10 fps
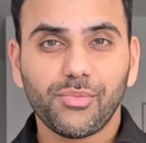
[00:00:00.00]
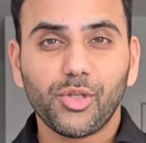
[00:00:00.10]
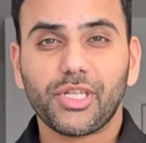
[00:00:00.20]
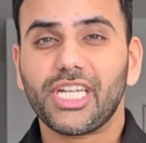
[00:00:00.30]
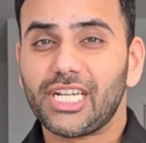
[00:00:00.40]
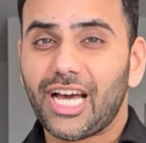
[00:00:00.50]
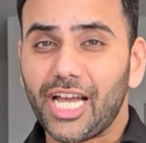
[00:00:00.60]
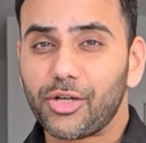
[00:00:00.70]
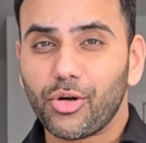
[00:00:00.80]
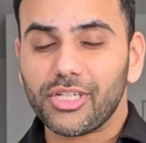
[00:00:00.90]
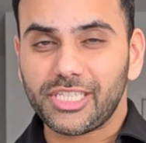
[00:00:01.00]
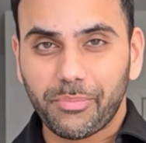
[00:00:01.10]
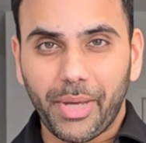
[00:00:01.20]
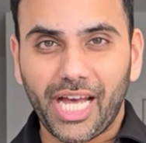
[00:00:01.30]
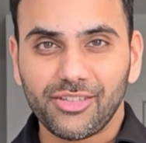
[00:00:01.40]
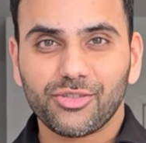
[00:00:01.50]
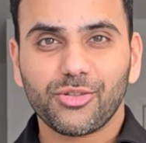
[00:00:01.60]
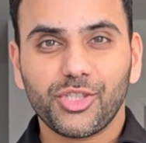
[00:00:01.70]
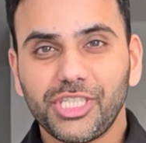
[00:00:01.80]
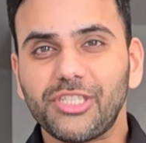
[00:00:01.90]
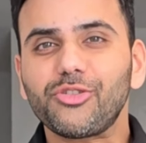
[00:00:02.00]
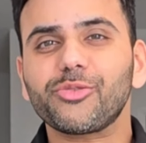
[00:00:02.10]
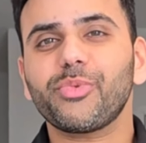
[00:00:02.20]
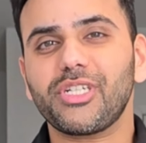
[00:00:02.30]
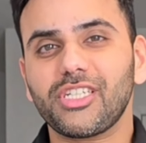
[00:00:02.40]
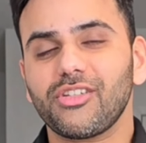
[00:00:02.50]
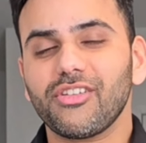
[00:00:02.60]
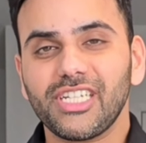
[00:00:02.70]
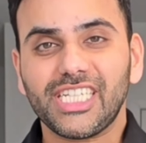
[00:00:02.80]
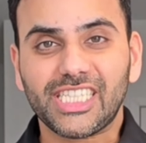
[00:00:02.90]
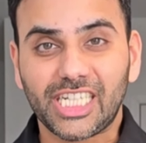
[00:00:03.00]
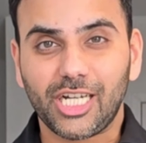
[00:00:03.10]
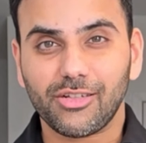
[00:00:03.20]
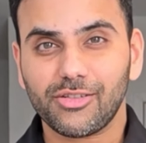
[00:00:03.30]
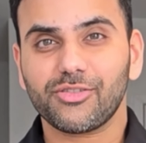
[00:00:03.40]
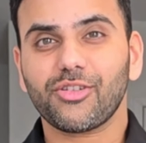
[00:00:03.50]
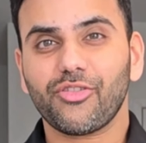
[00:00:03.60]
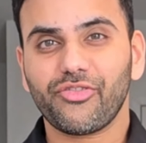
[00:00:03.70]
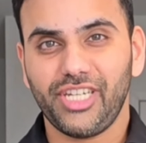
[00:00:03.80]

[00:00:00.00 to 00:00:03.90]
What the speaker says: I'm looking at high quality pants or chinos, particularly in the colors of